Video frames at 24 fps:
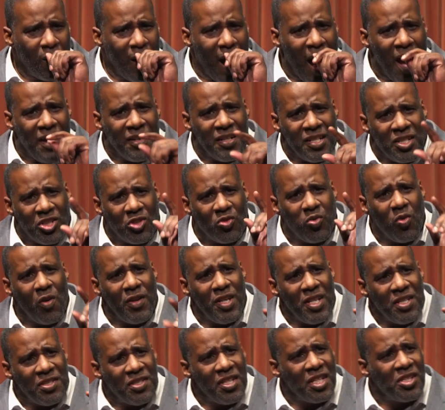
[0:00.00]
How did this
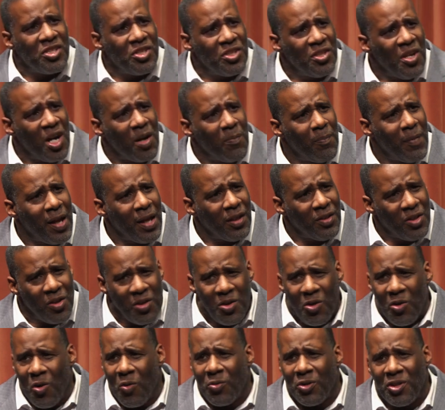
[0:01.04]

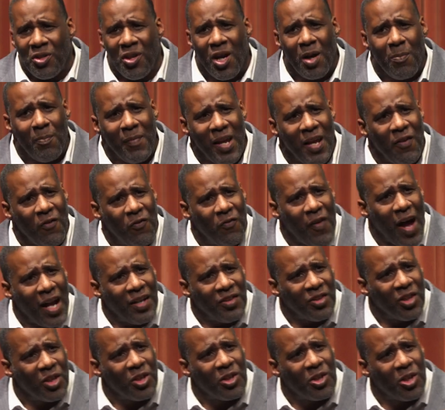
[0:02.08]
26-year-old young man
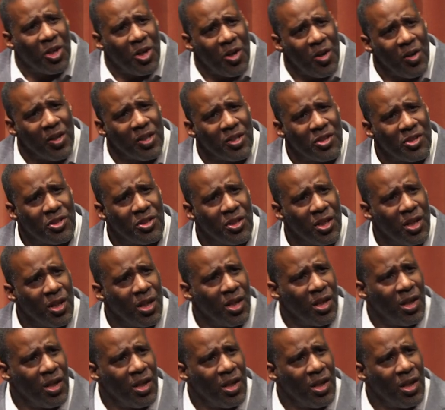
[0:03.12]
find the courage?